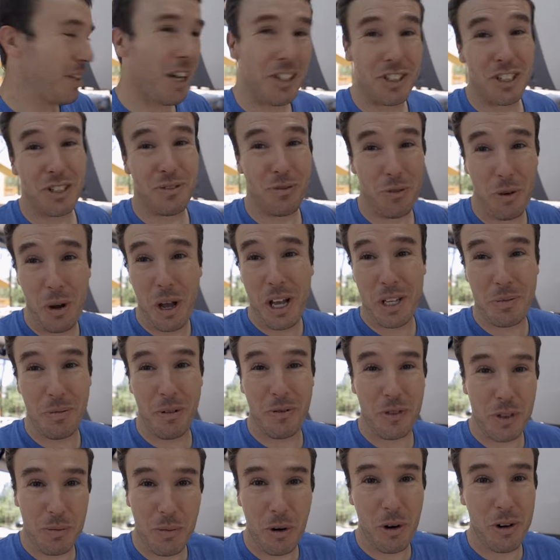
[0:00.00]
Not just for us,
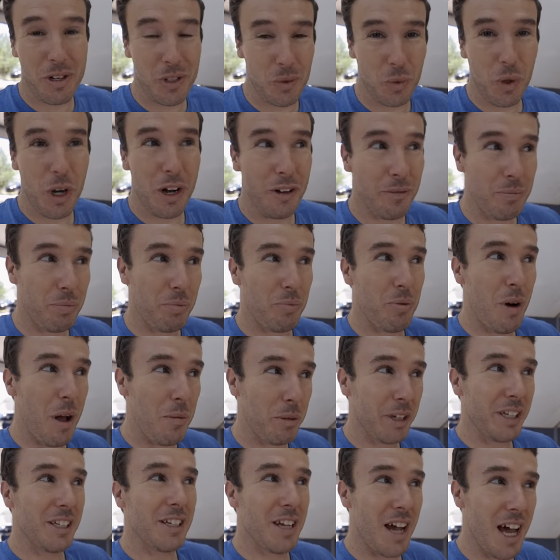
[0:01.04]
but for the bird as well.
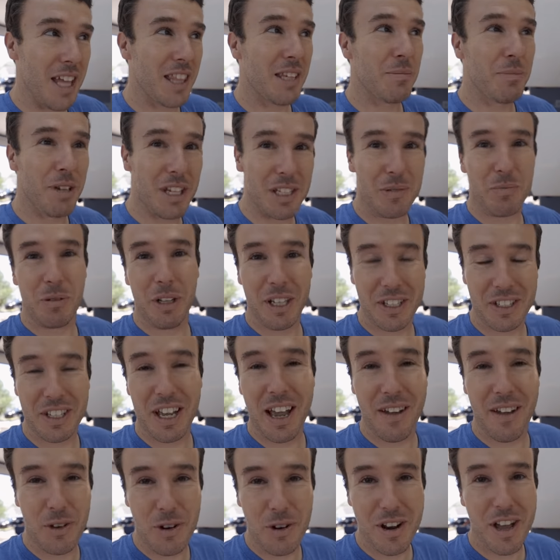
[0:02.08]
Probably not the best place
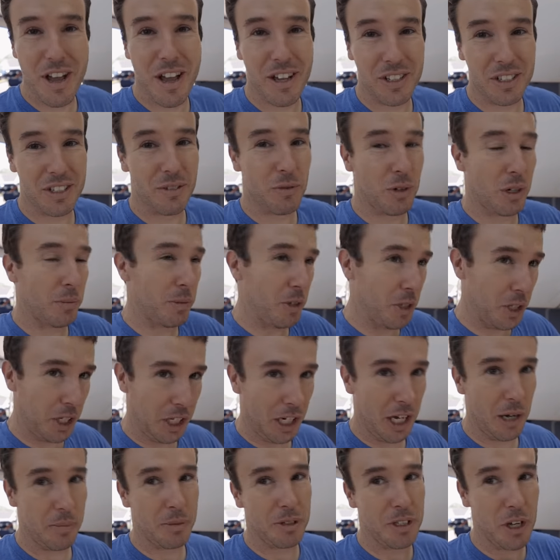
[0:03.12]
to have your nest if we're gonna be
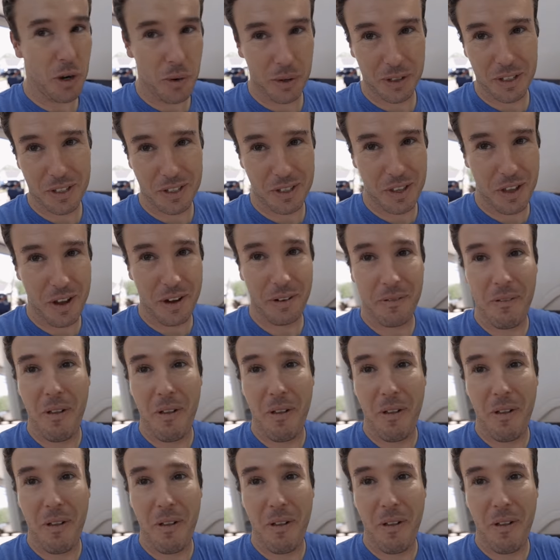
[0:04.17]
hooking up and towing this thing